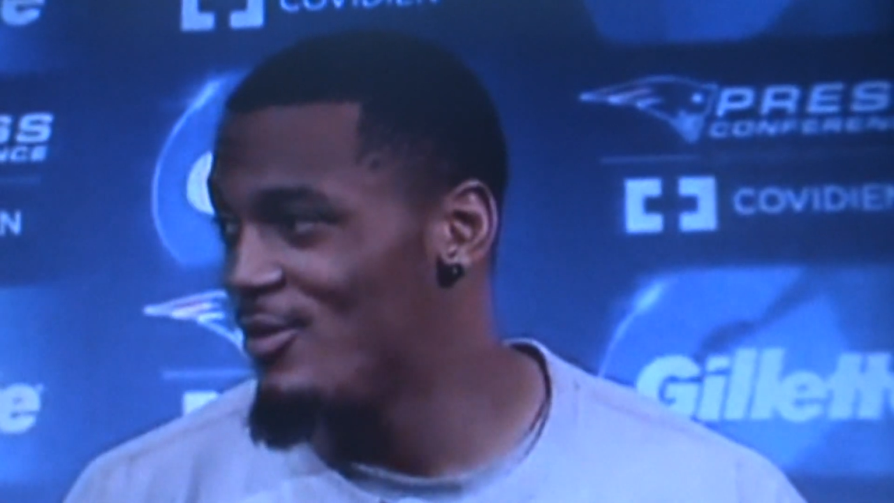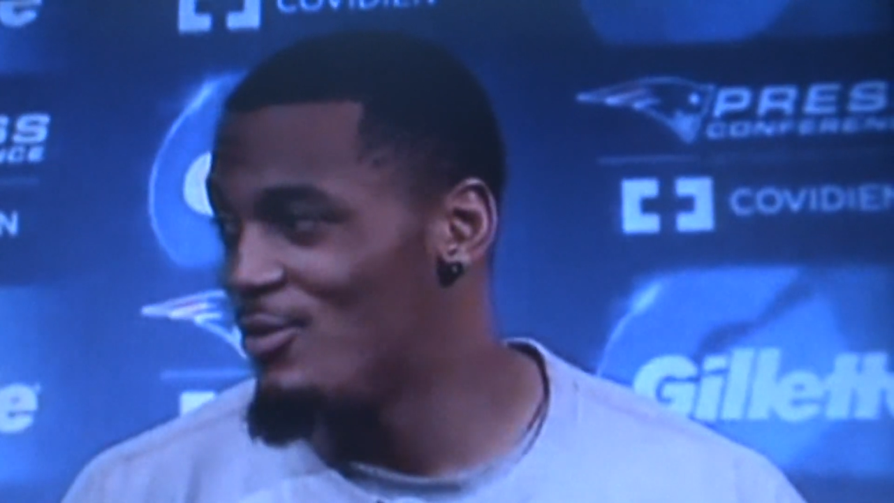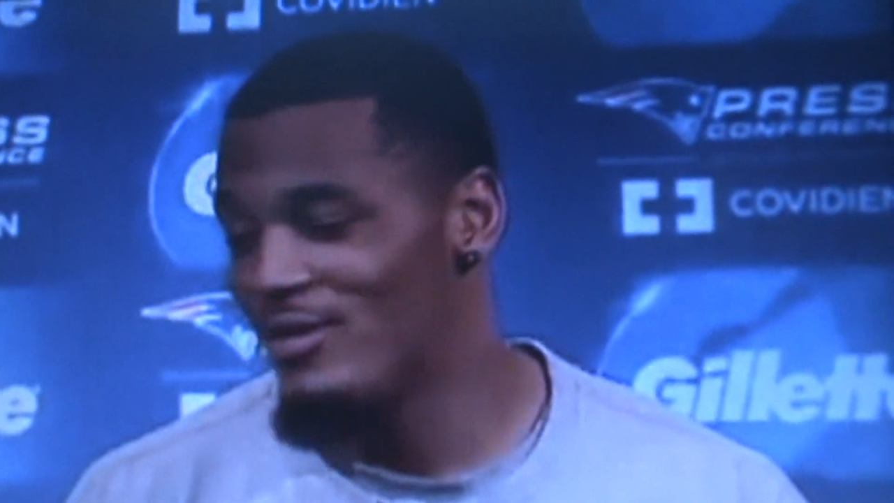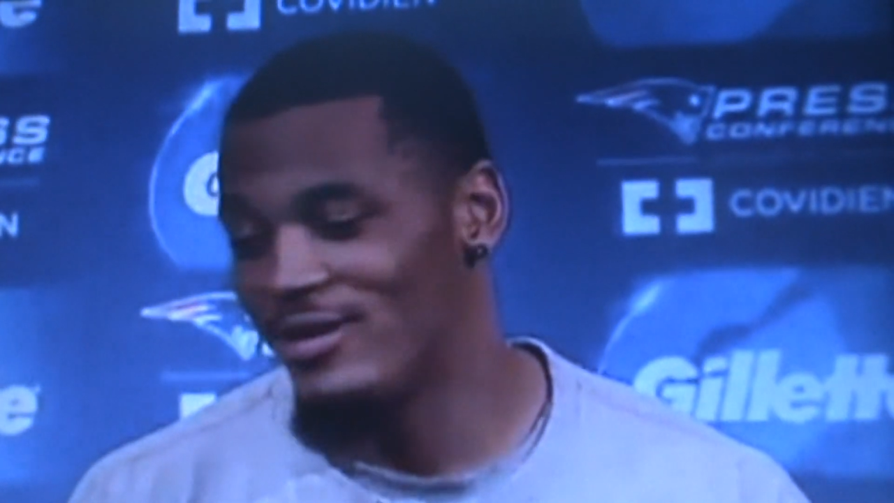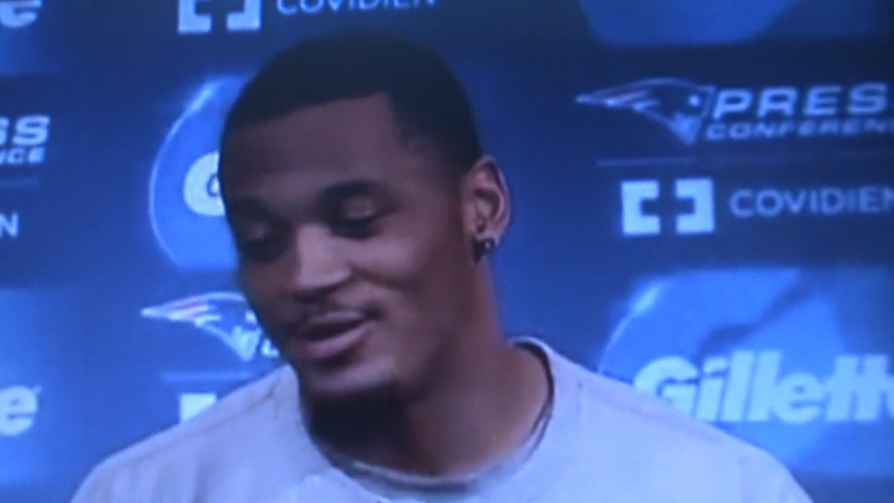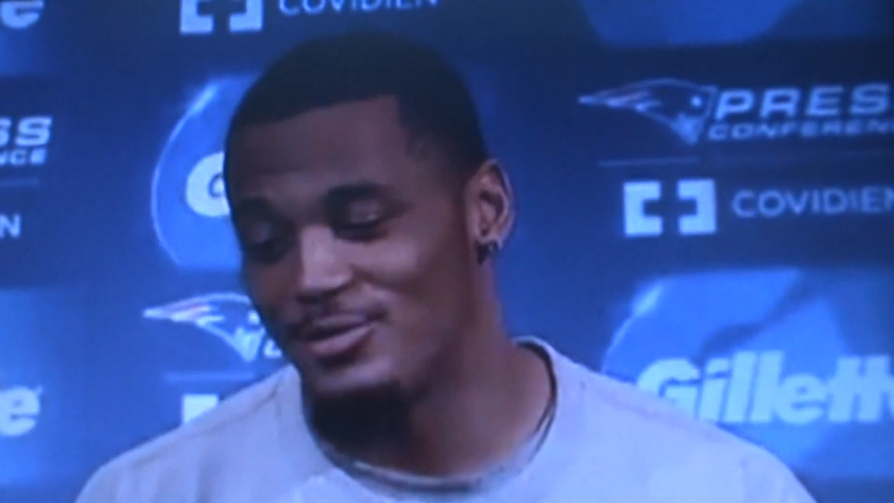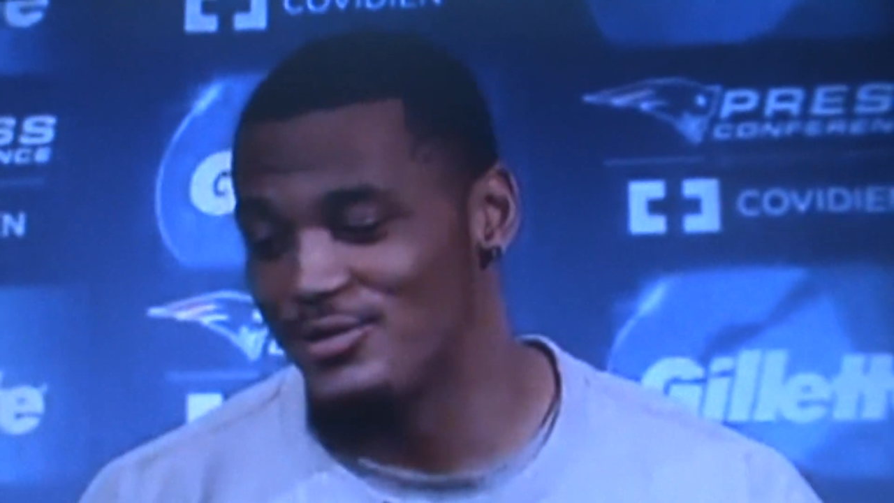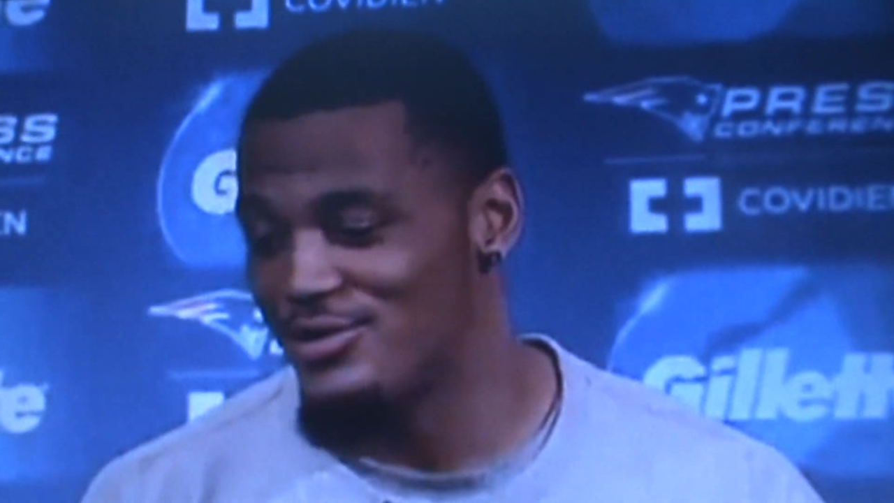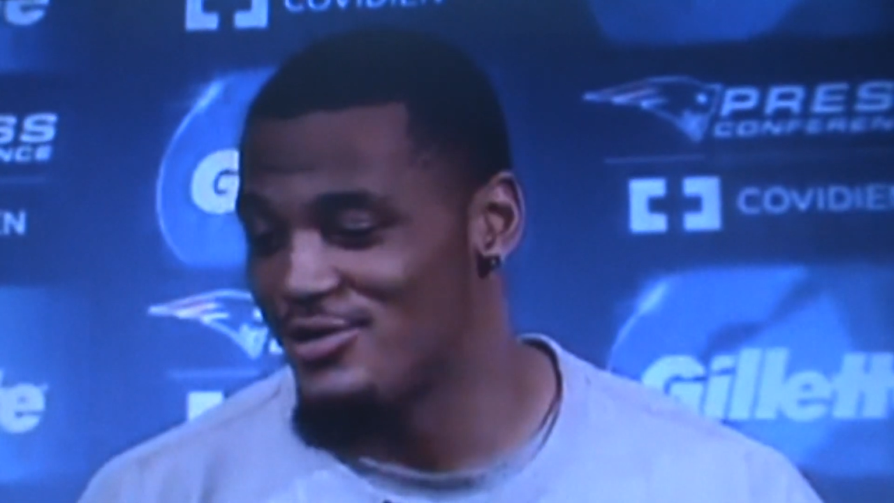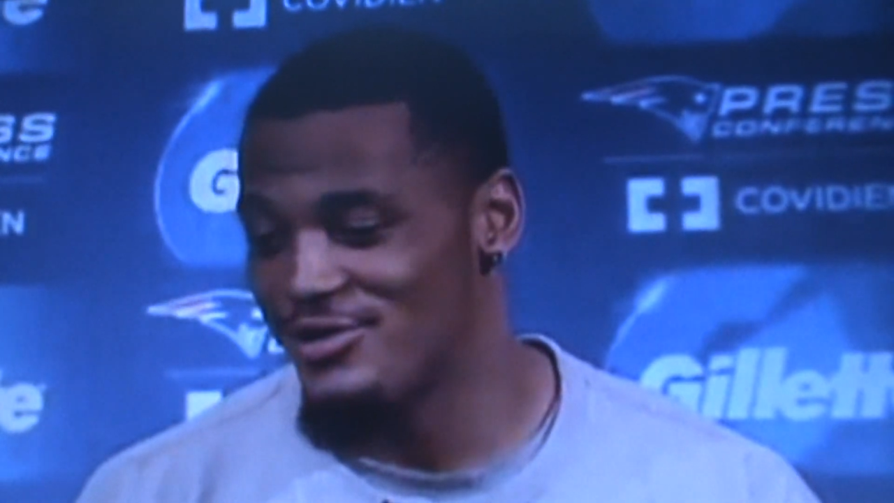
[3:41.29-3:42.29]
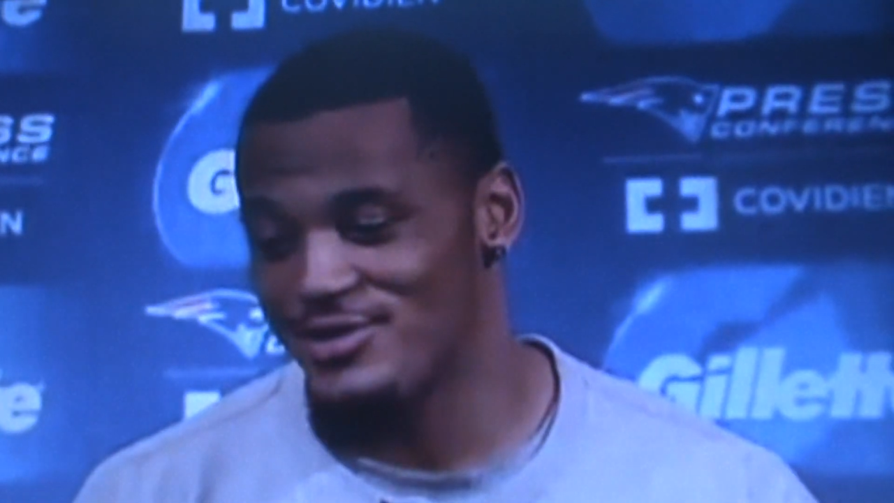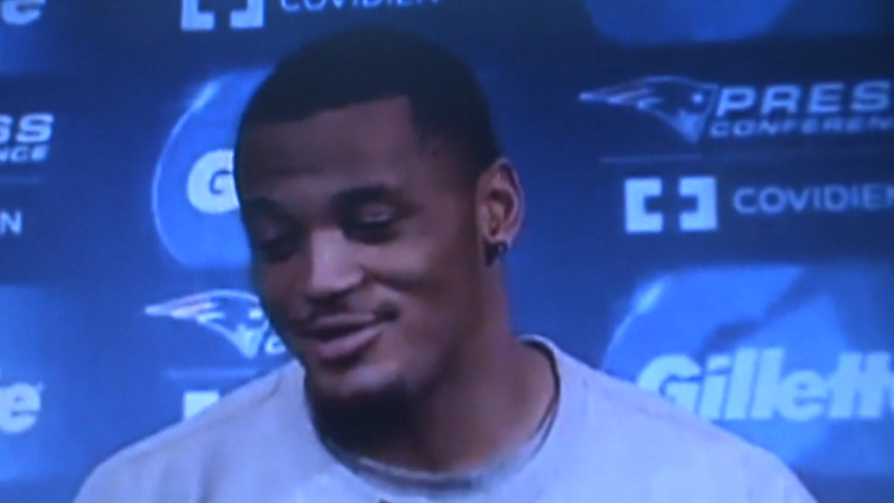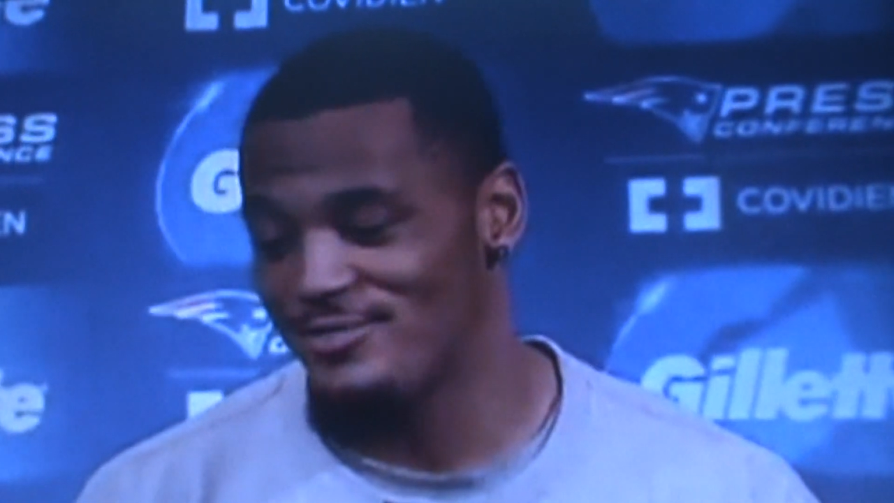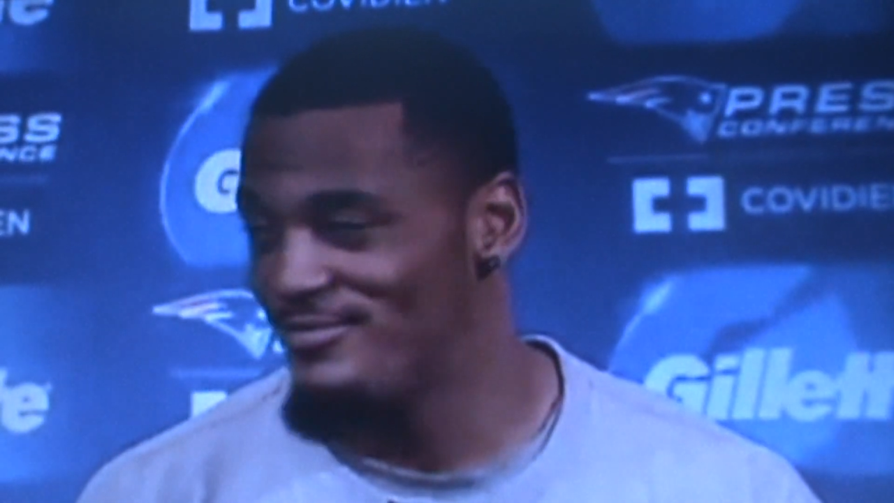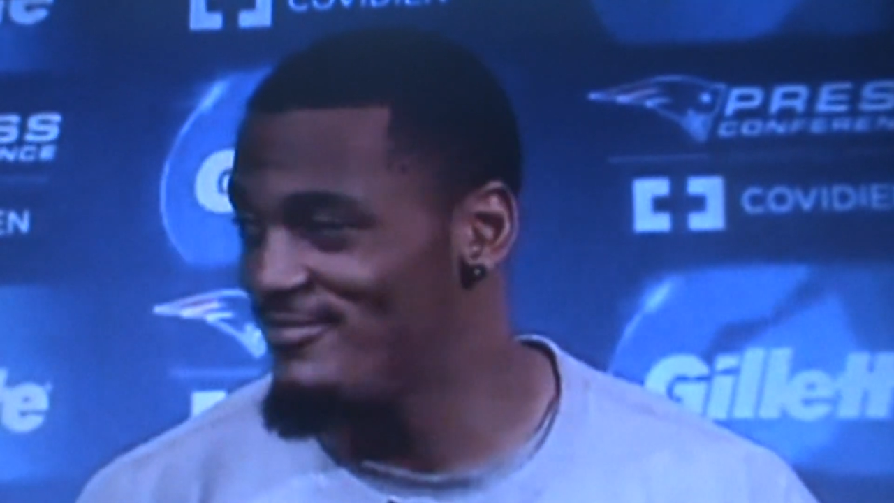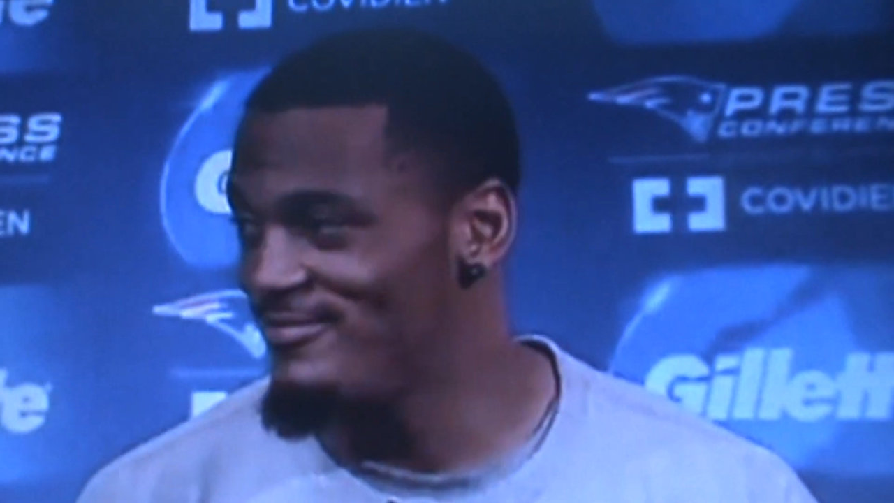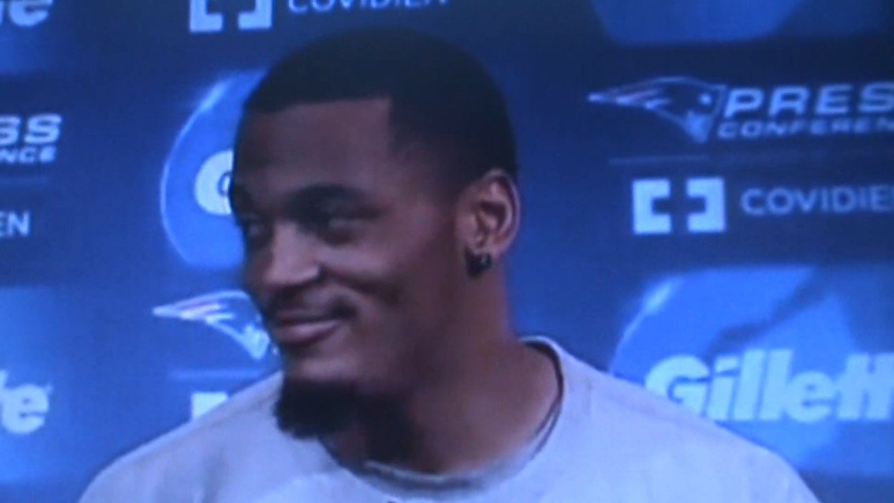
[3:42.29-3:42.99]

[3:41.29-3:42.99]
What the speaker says: Oregon was just